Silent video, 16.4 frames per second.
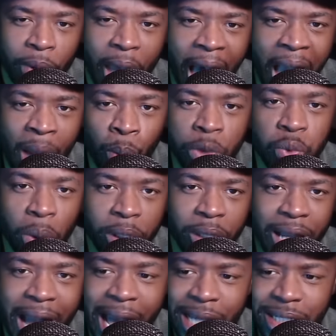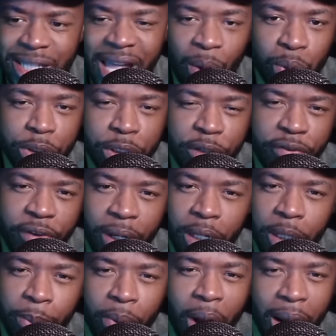I was one of the guys that was
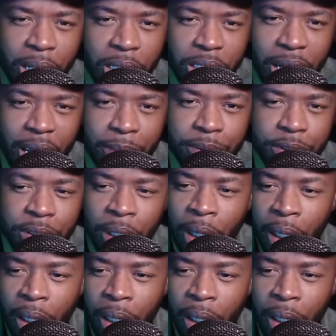defending Bronny James.